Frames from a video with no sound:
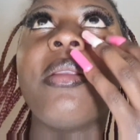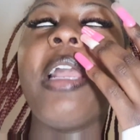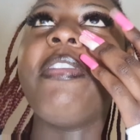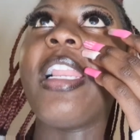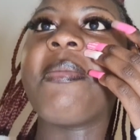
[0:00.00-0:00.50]

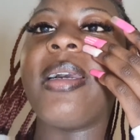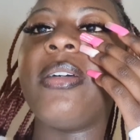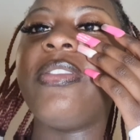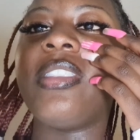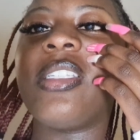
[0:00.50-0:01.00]
I feel like my
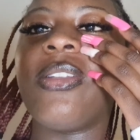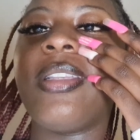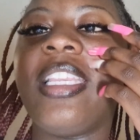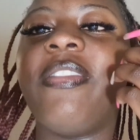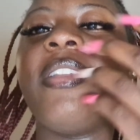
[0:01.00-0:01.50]
outfit is
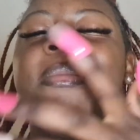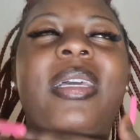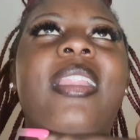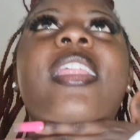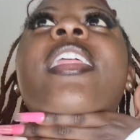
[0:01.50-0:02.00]
not giving,
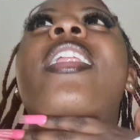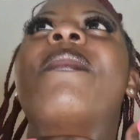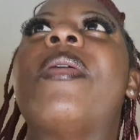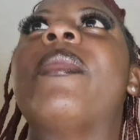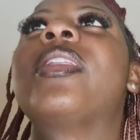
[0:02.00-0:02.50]
but then I
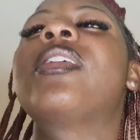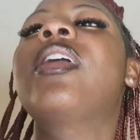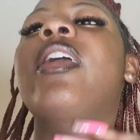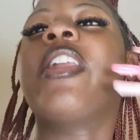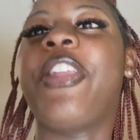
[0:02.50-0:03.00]
remembered,
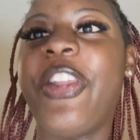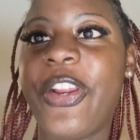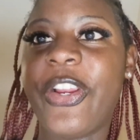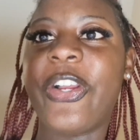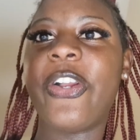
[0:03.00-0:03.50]

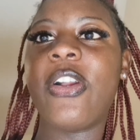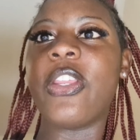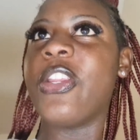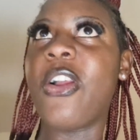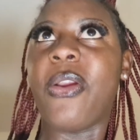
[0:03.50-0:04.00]
girl,
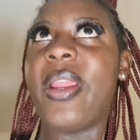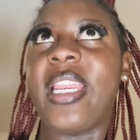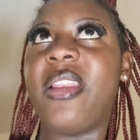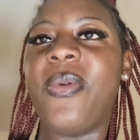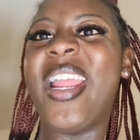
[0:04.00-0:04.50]
you're not going
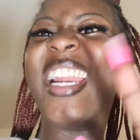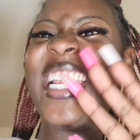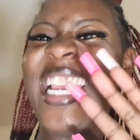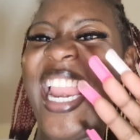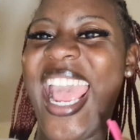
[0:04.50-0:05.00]
anywhere.
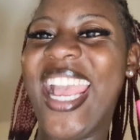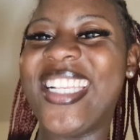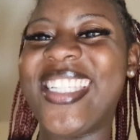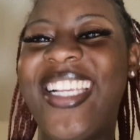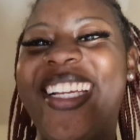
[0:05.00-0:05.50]
Relax.